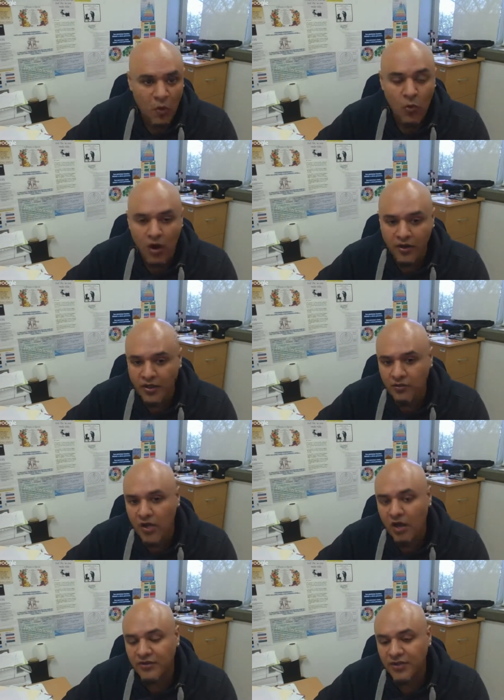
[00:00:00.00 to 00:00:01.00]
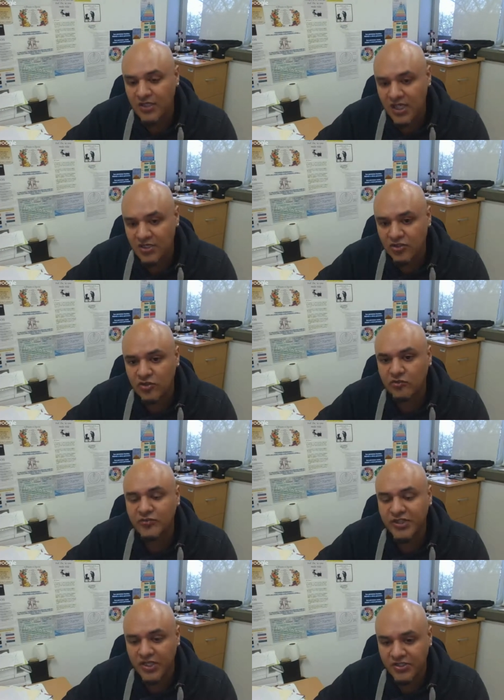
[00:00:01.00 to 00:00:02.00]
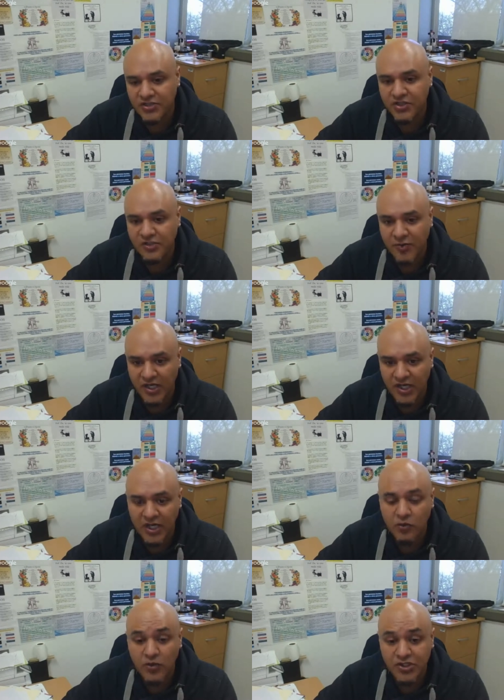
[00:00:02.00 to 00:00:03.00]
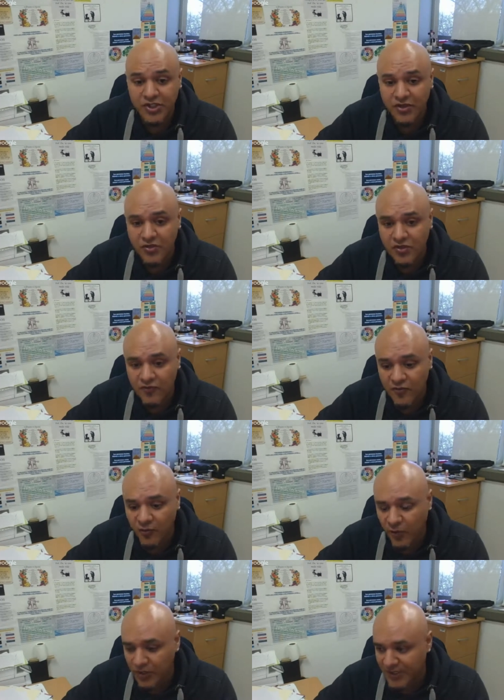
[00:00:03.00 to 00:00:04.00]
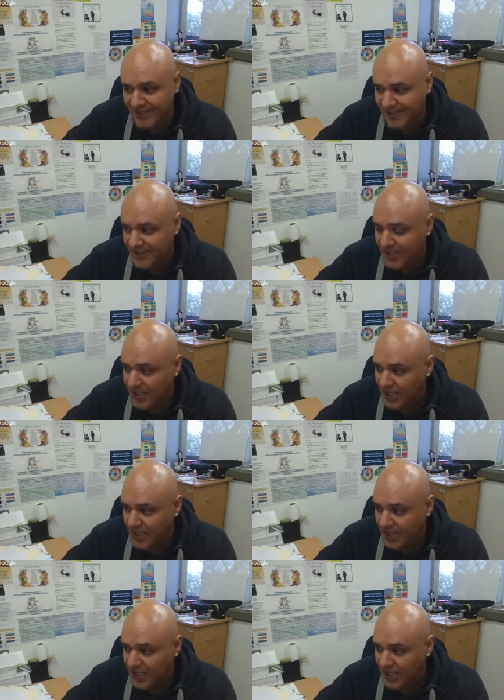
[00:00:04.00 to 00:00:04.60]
walking around the classroom, gestures, body language, the use of the voice.